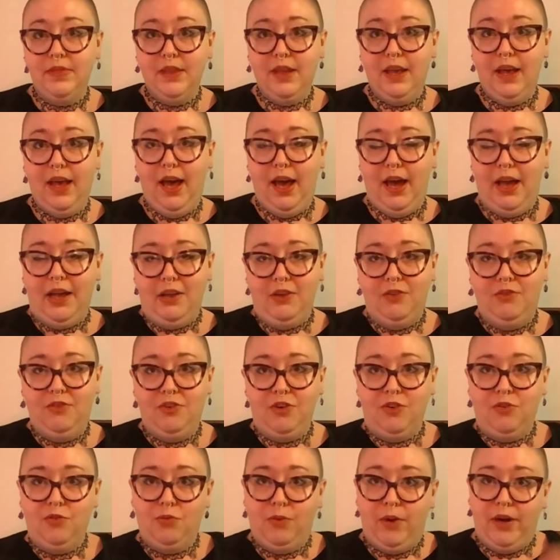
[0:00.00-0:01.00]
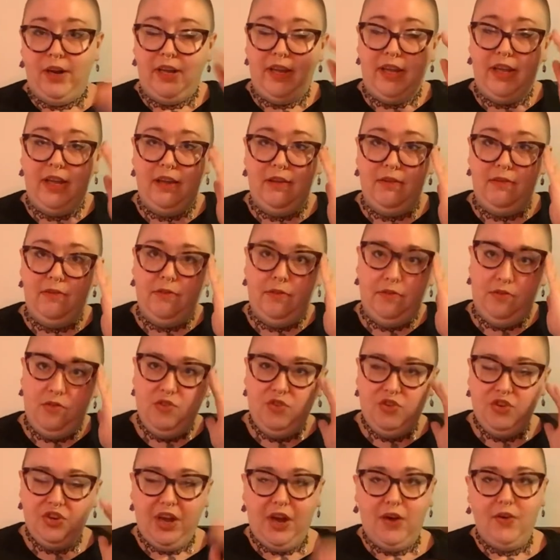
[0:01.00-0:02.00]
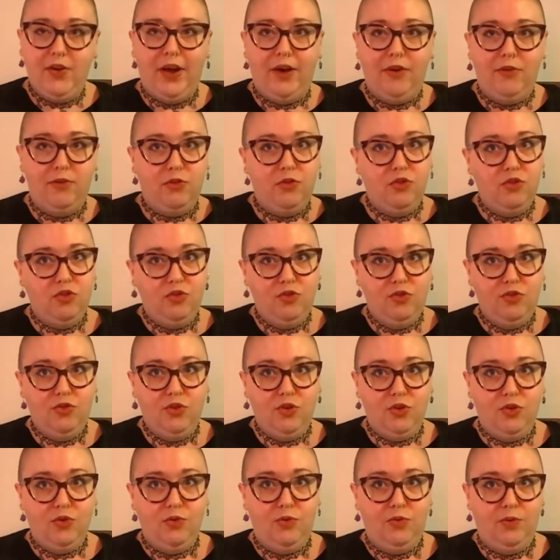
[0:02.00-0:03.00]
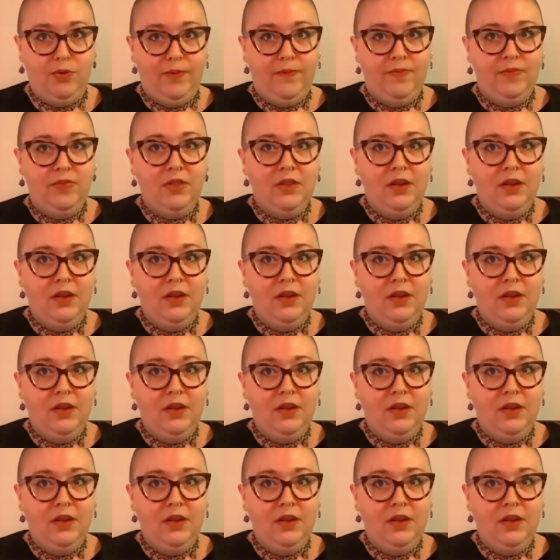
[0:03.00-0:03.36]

I just want to give shout-outs to